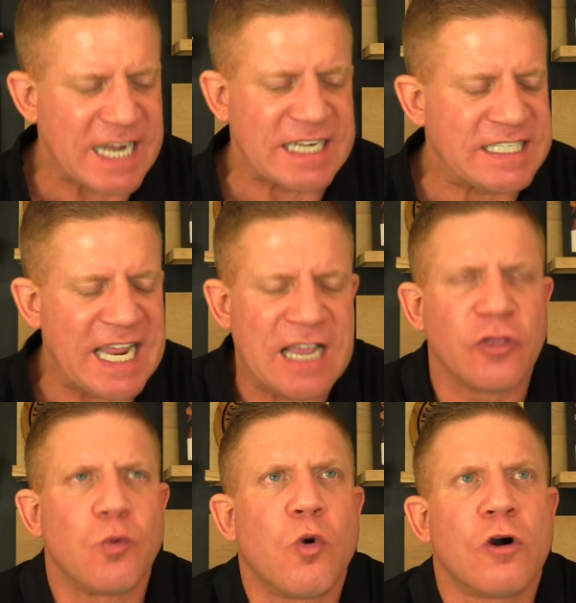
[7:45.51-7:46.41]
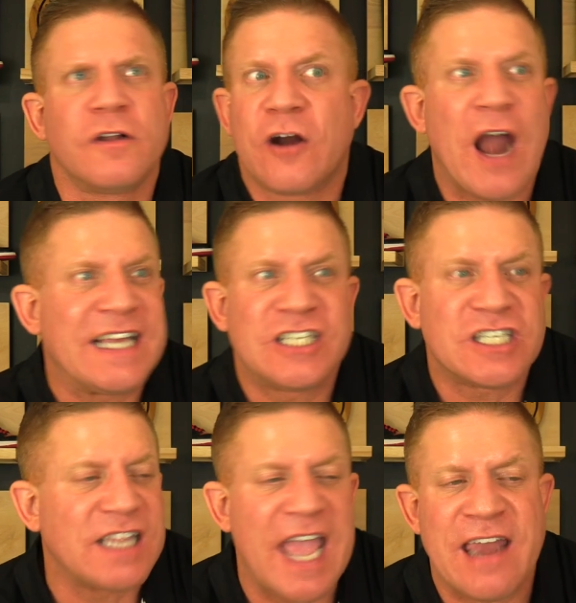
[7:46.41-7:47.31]
I could take on the world or I could
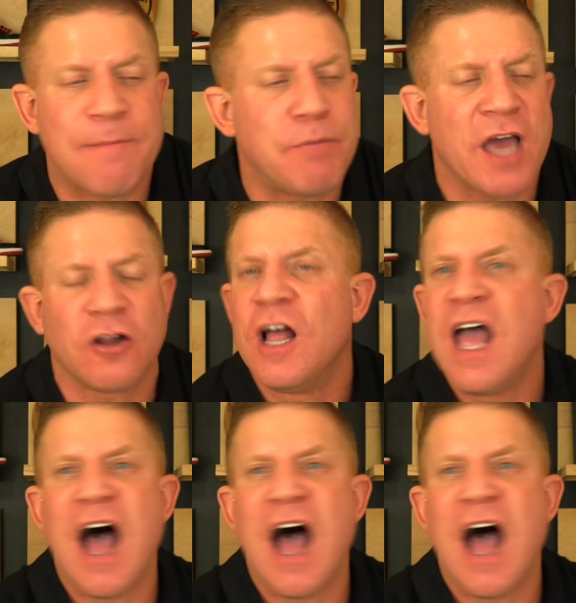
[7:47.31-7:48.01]
just lay in a puddle.